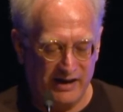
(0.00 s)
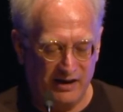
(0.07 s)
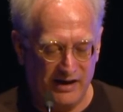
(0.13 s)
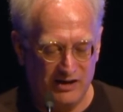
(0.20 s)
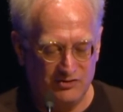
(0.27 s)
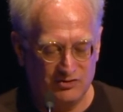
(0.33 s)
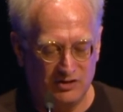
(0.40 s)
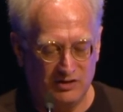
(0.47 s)
AI
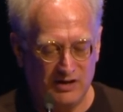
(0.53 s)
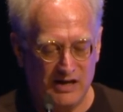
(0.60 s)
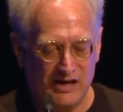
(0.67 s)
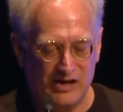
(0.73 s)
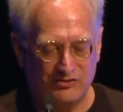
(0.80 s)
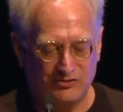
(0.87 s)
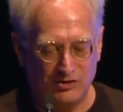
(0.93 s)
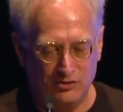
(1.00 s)

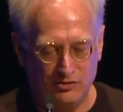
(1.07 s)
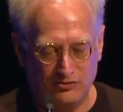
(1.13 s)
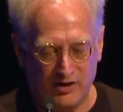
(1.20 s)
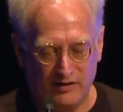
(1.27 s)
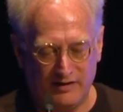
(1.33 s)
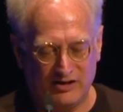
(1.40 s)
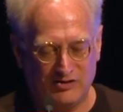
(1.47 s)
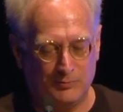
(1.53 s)
engineers to use
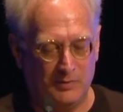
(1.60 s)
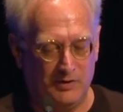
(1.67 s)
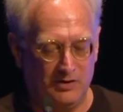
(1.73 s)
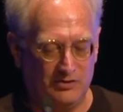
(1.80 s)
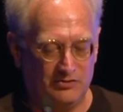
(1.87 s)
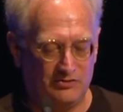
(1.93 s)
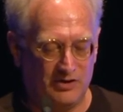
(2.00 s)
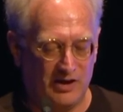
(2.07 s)
their
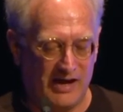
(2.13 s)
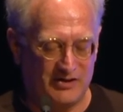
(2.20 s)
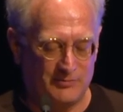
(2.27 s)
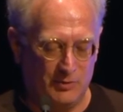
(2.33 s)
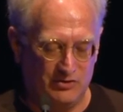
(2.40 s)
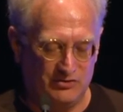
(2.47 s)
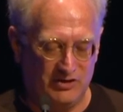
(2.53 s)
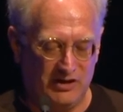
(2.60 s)

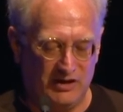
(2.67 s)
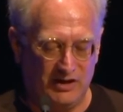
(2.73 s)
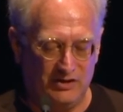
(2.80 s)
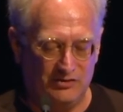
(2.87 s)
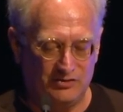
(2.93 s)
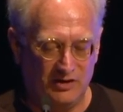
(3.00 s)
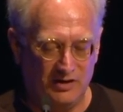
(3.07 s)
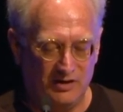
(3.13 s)

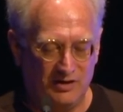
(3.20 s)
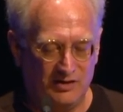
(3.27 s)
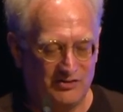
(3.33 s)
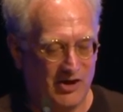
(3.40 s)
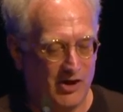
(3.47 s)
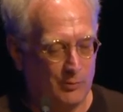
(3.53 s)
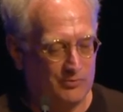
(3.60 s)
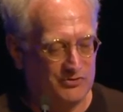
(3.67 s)
expertise
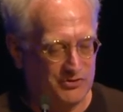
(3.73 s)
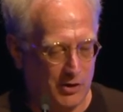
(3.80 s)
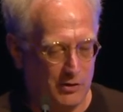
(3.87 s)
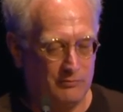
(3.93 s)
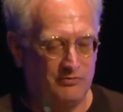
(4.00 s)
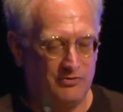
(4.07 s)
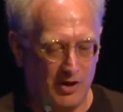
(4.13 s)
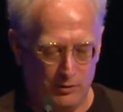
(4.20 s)
to help
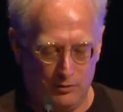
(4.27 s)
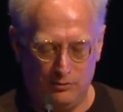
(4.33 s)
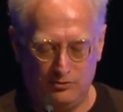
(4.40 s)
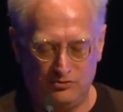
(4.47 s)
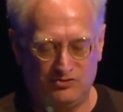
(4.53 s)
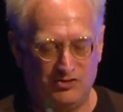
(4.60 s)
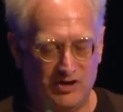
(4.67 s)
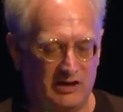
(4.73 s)
solve
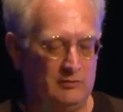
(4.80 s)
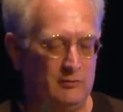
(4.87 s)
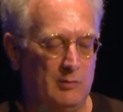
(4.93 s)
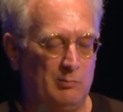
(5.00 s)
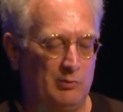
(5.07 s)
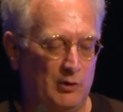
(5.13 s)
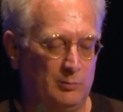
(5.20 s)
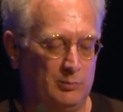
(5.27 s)
those
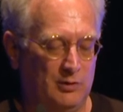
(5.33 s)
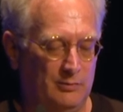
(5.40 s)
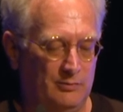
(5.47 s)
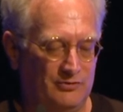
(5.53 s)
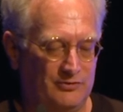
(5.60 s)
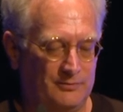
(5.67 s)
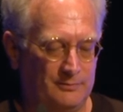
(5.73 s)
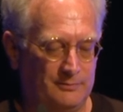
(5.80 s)
genuine
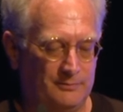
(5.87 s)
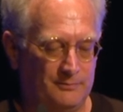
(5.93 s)
problems.